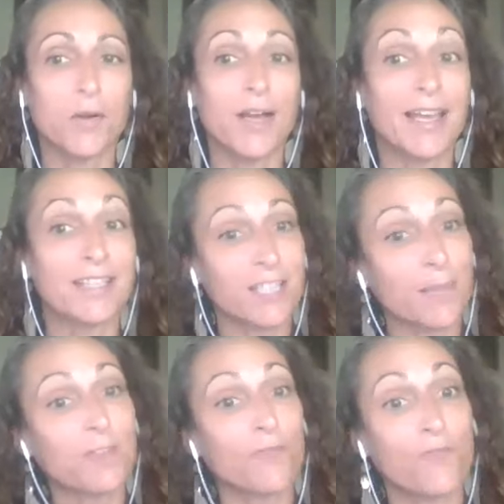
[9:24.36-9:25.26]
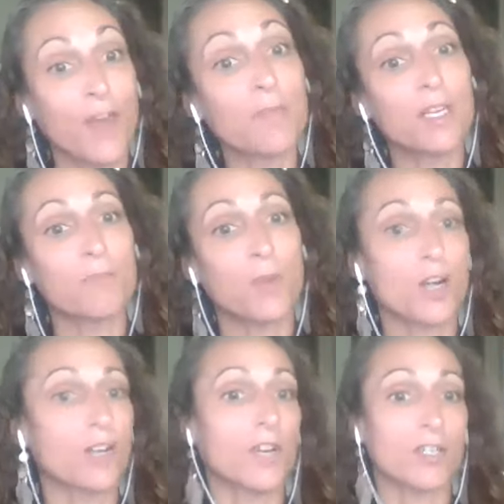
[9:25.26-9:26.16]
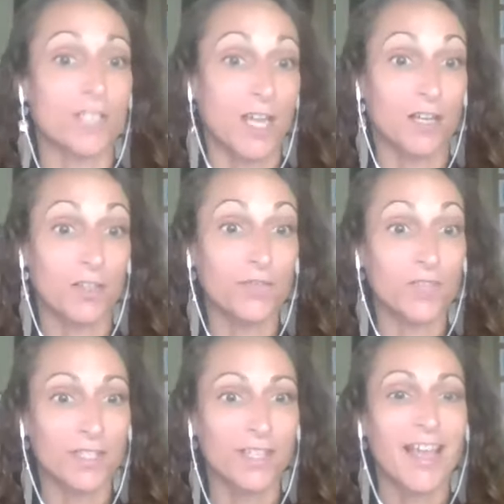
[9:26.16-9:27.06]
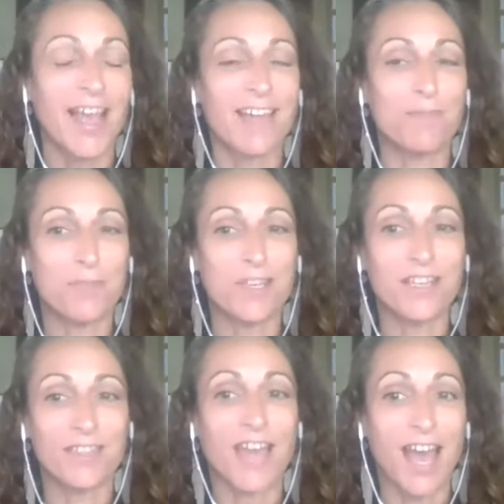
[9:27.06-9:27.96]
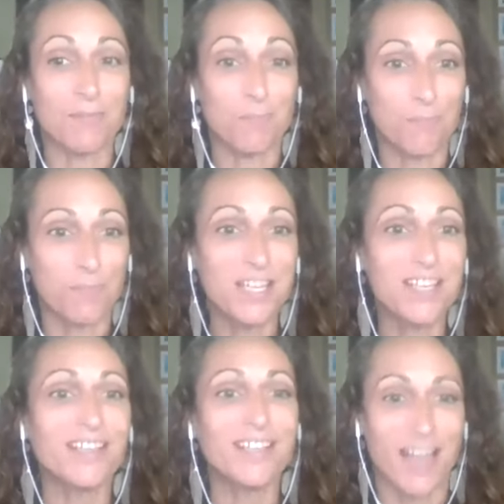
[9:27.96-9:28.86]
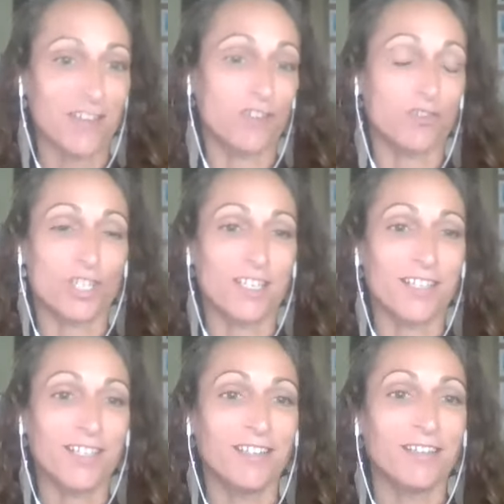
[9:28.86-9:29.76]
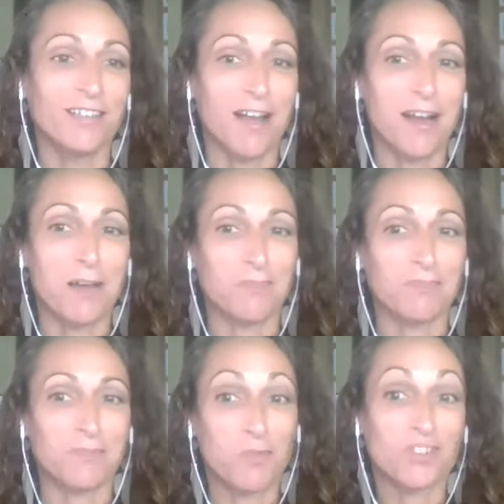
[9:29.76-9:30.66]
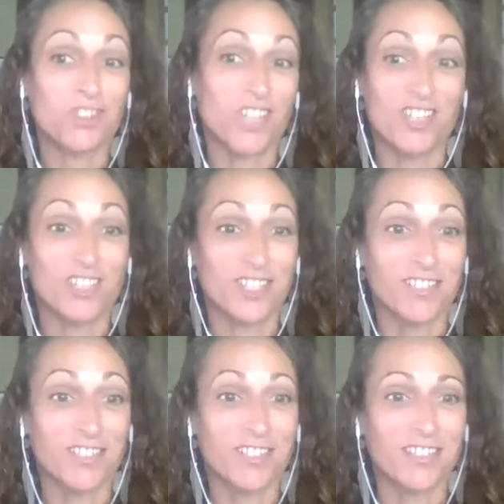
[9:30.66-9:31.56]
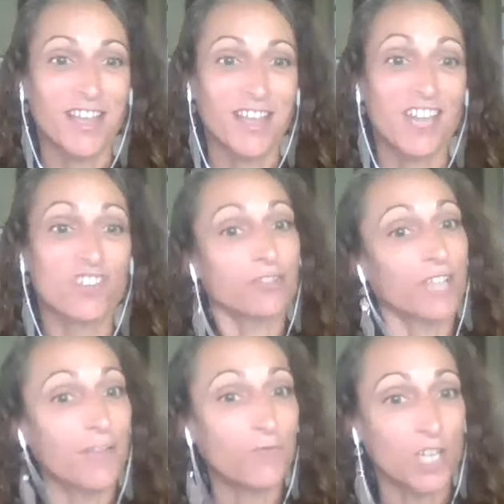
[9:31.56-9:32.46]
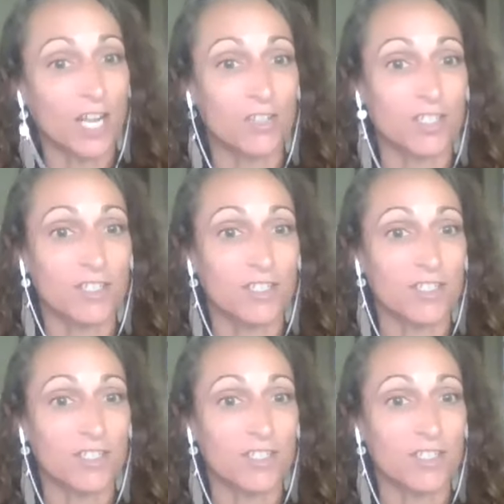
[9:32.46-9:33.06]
accept the feminine part of ourselves and be in that being energy, the world changes and your life changes.